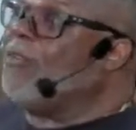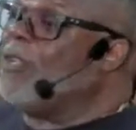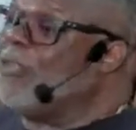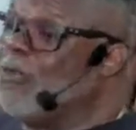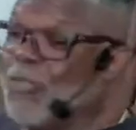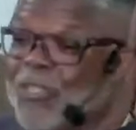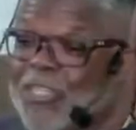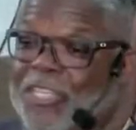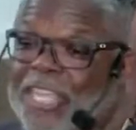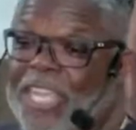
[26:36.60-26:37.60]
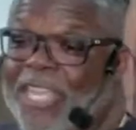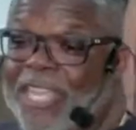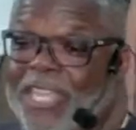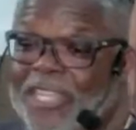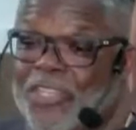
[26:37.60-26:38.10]
used to
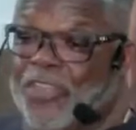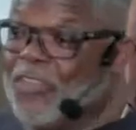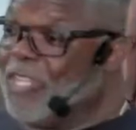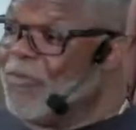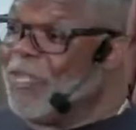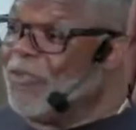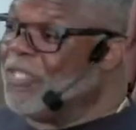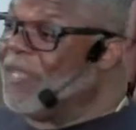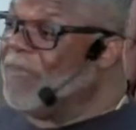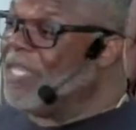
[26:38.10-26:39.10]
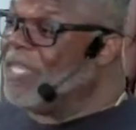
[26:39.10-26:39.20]
see in church that we don't see much